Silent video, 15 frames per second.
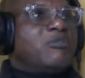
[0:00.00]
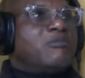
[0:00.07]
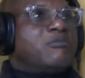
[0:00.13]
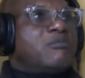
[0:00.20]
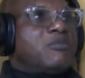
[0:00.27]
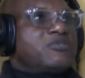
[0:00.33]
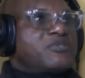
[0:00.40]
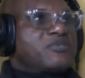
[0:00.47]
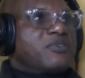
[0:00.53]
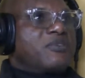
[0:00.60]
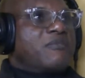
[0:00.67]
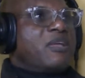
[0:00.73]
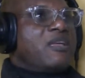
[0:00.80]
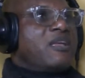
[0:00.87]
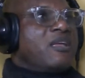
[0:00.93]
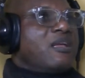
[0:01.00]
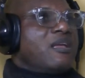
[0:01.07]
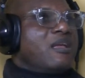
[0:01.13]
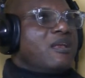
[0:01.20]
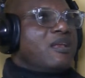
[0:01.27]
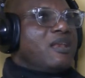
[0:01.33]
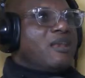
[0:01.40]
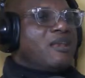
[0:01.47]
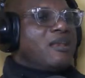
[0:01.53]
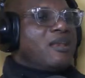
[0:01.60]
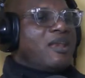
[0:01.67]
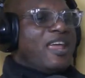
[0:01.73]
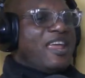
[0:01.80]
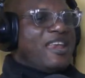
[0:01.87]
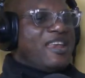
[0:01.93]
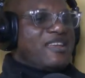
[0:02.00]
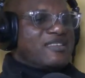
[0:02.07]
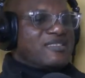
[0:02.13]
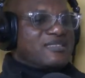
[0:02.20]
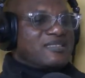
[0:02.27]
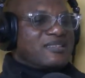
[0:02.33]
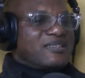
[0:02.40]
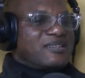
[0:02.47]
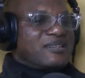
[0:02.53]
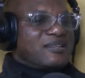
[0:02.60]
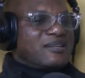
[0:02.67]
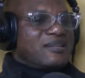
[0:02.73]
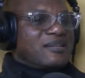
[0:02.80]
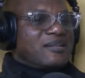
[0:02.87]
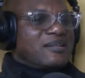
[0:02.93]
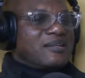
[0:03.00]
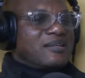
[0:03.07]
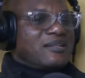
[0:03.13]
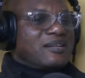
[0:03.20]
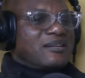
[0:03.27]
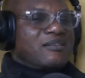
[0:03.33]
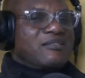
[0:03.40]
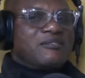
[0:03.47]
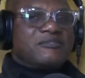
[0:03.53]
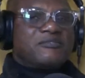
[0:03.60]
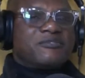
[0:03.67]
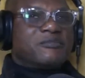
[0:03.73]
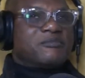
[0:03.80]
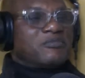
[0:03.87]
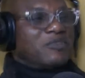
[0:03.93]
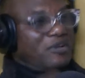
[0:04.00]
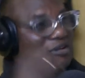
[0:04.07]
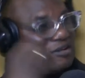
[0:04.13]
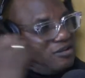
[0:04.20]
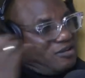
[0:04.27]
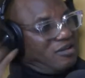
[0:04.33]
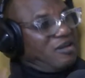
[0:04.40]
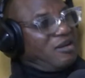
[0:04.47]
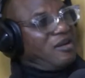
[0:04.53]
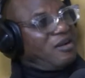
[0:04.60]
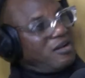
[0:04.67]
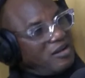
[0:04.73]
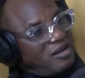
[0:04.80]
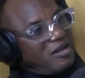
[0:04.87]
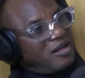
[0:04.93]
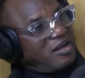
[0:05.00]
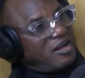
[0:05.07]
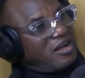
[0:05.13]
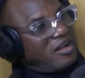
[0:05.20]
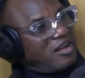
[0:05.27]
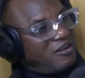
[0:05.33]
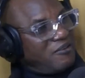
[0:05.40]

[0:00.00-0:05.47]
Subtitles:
But most of the ladies that come from our